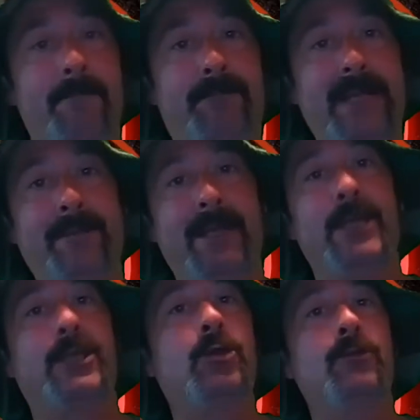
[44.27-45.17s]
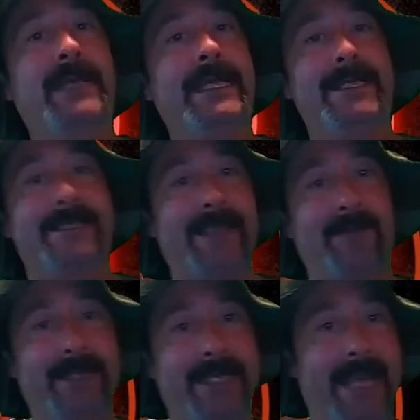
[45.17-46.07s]
Beeman
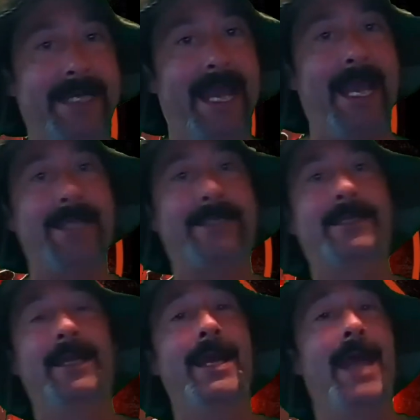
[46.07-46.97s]
QB78S,